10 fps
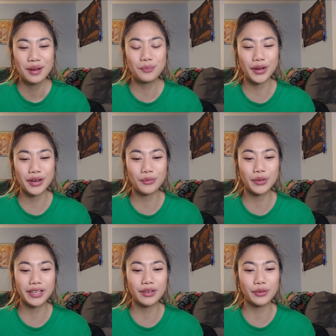but
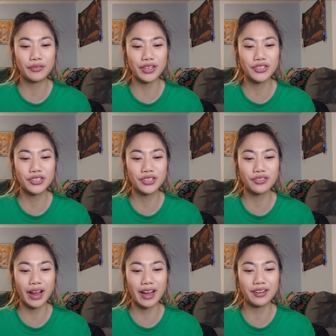we we ventured
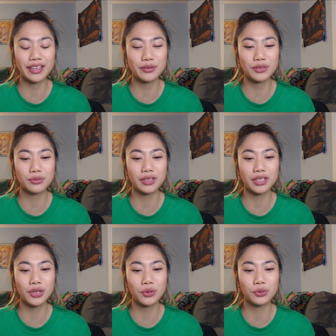around it was
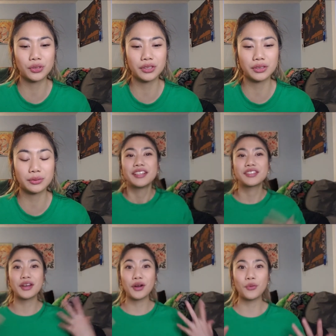really cool
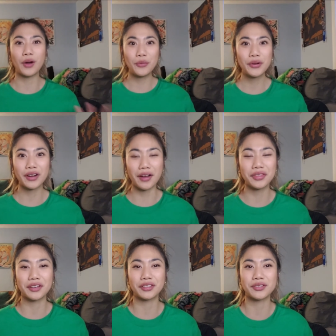so while we were out
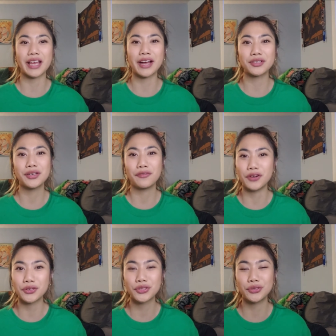there there was actually a
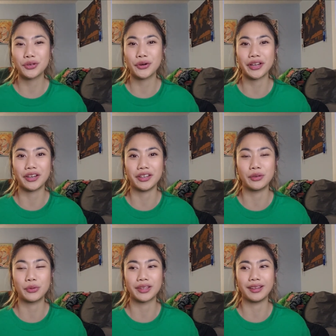photo shoot going
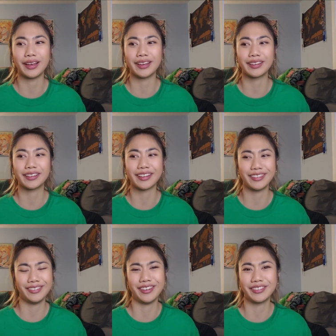on with like i
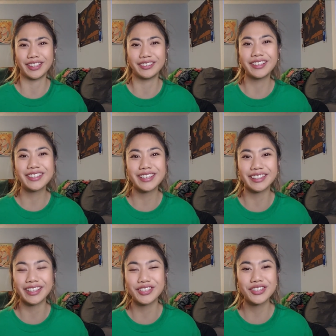don't know they look like
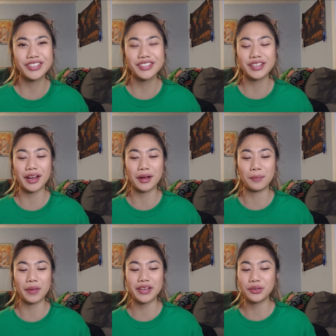teenagers
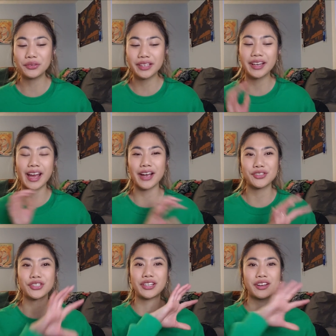um i don't think i
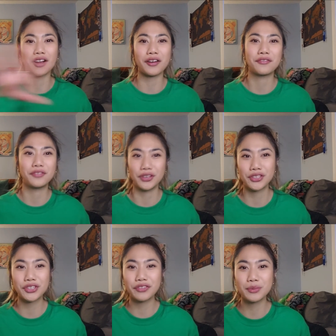actually got
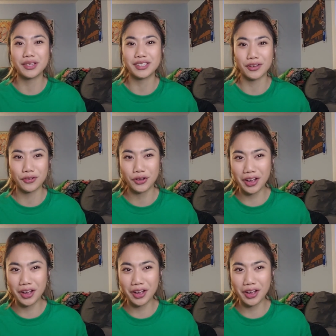footage of it because i felt